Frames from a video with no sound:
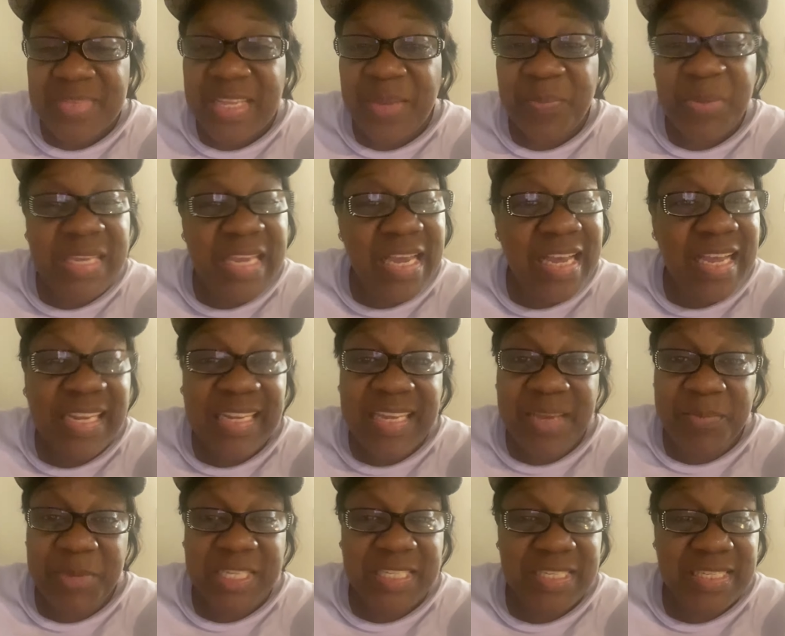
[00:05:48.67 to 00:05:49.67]
beyond
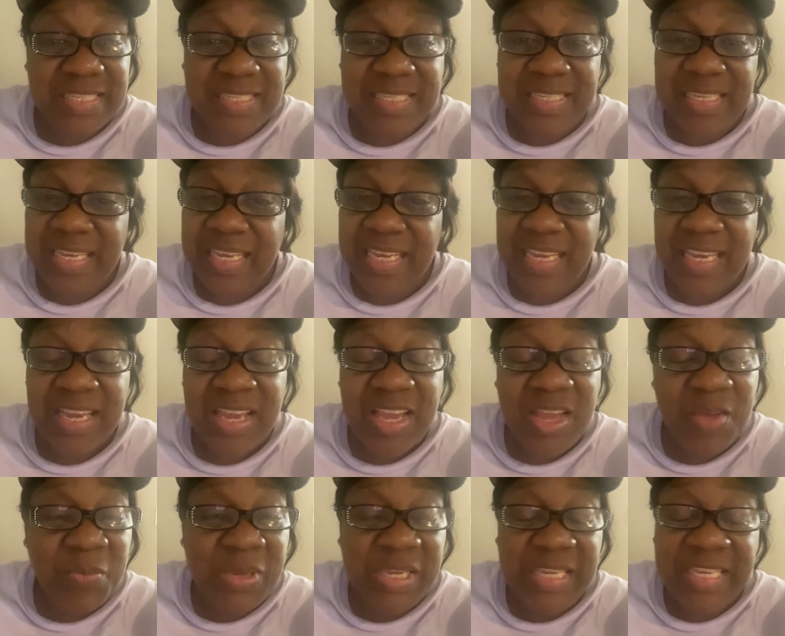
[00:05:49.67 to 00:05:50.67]
limits,
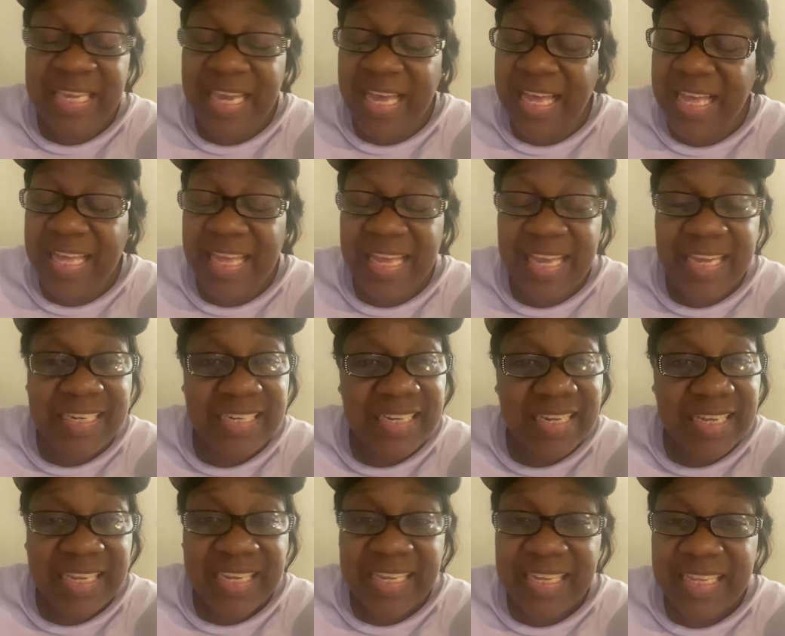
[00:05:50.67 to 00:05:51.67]
beyond
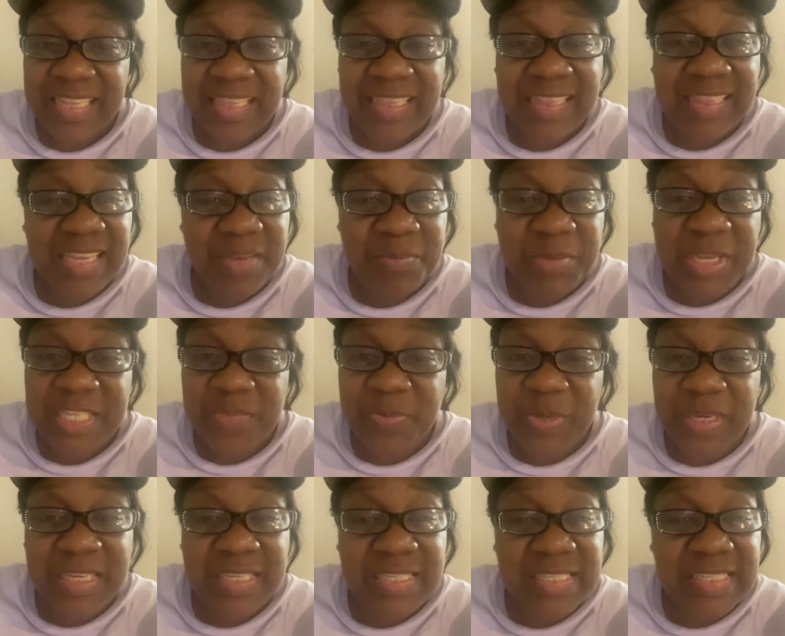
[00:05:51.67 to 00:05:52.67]
limits,
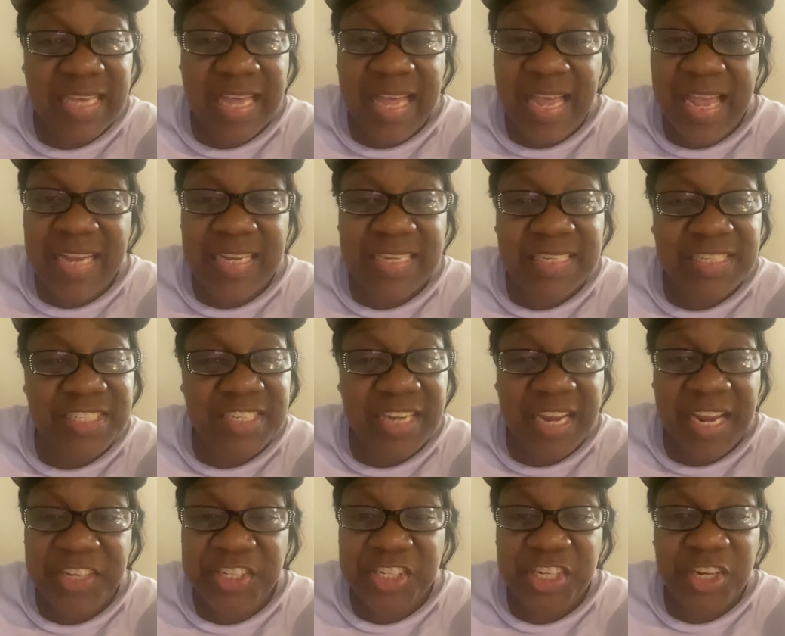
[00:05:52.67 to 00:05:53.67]
because God is
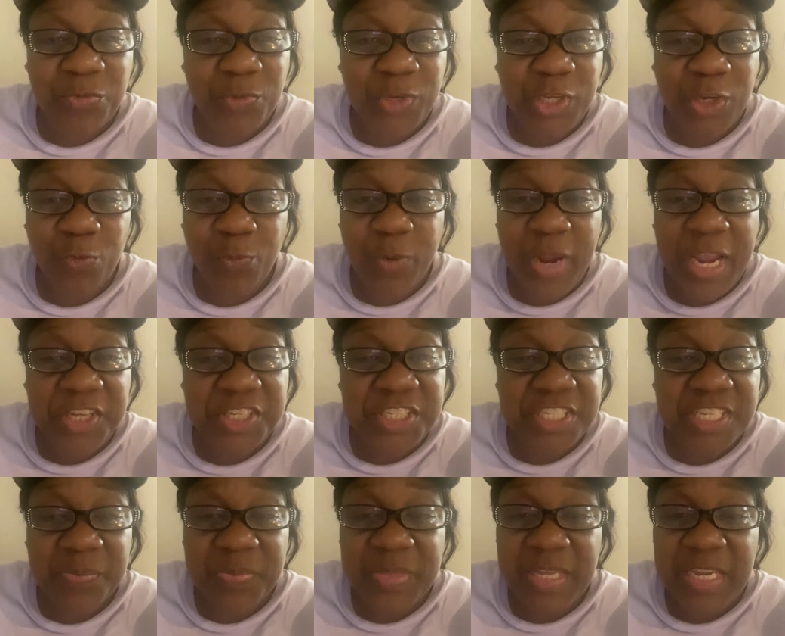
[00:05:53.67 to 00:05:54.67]
changing and rearranging
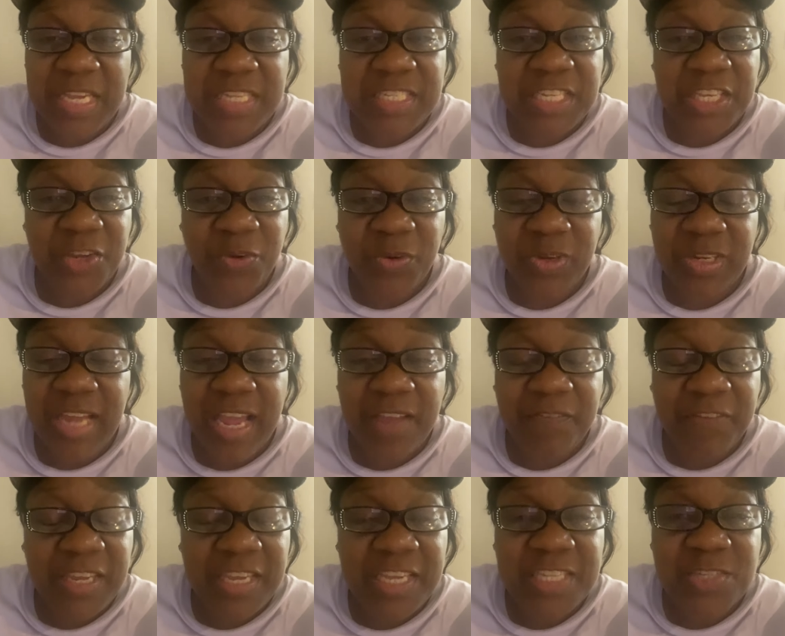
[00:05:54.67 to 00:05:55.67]
some things in your
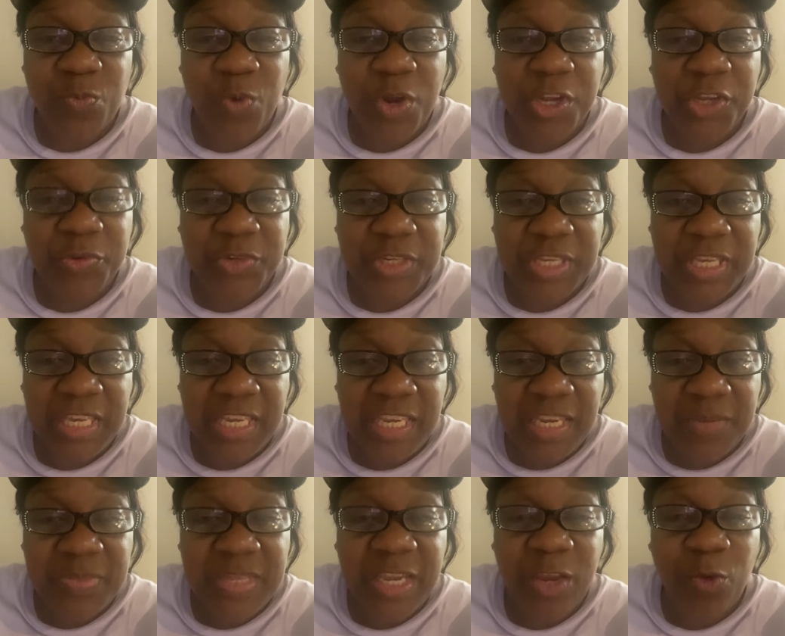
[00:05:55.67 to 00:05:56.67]
life, and he's wanting you to
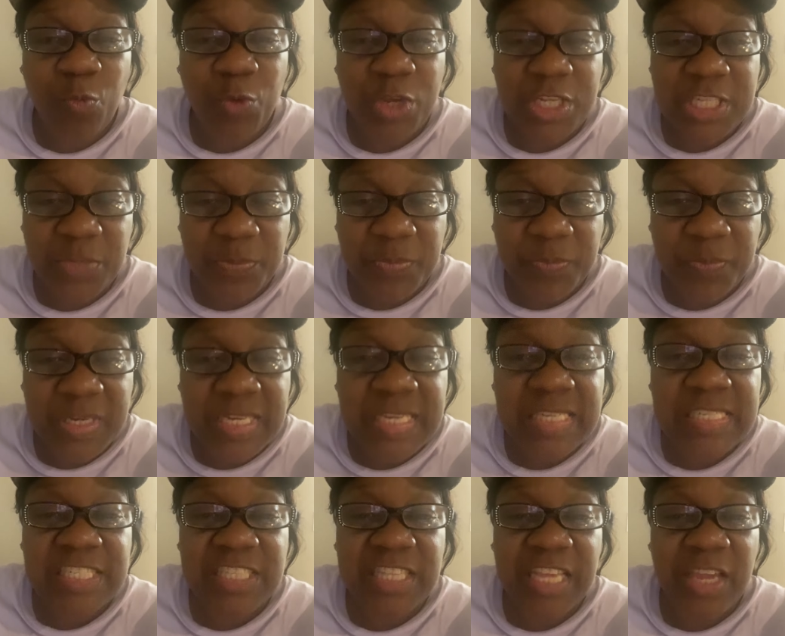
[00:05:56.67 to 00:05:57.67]
keep that wisdom,
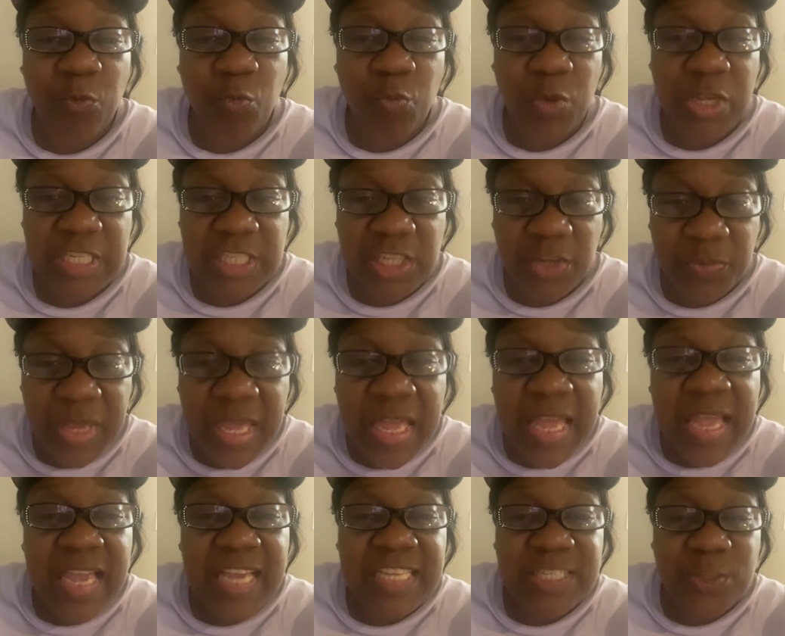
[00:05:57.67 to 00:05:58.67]
because that wisdom
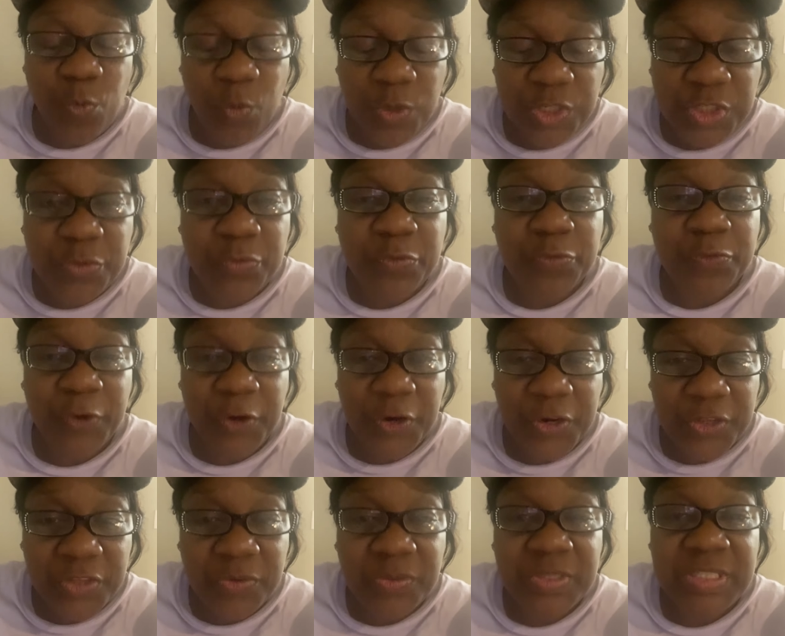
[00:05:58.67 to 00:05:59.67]
is going to
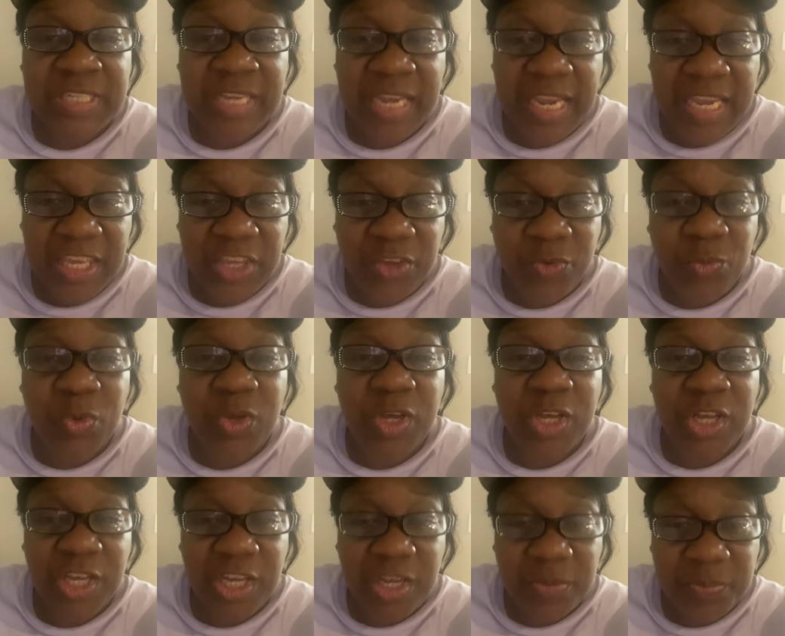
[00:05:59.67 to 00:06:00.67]
further take you
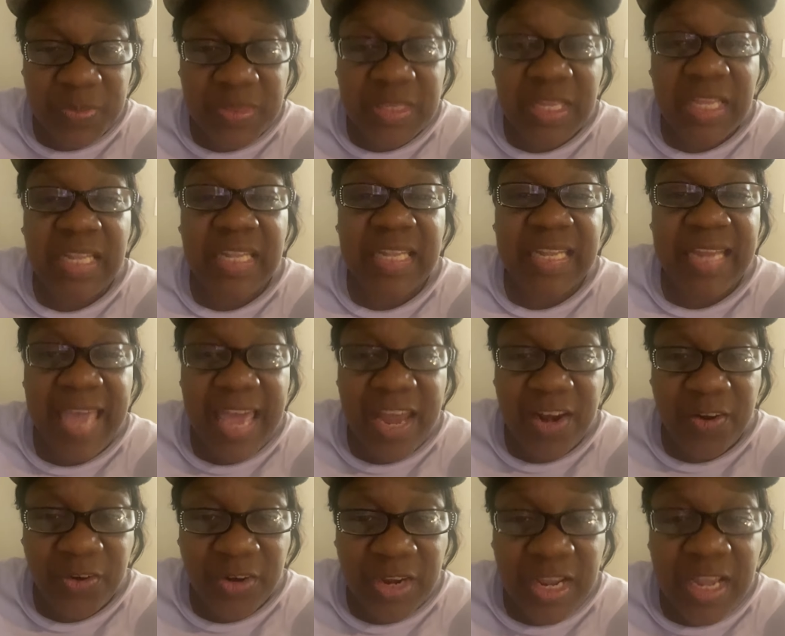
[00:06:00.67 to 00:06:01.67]
up the
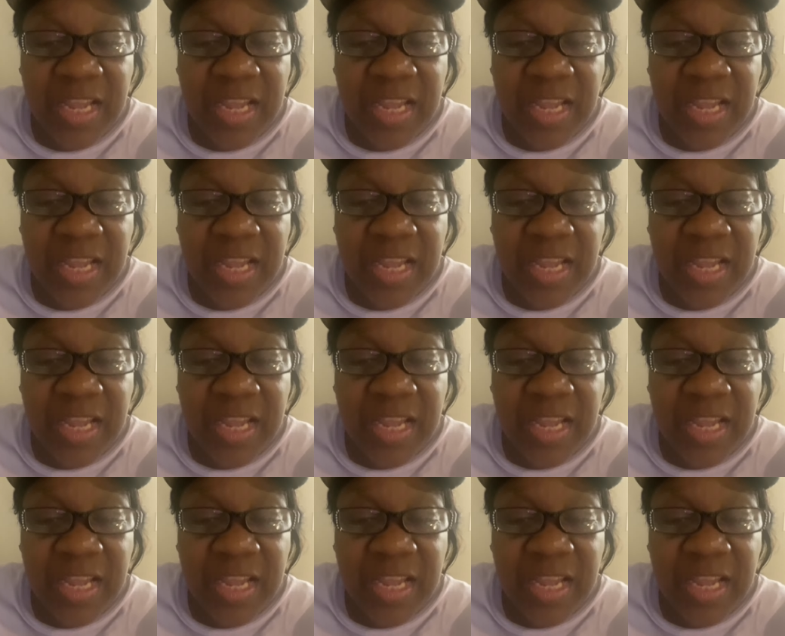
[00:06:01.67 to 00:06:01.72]
ladder,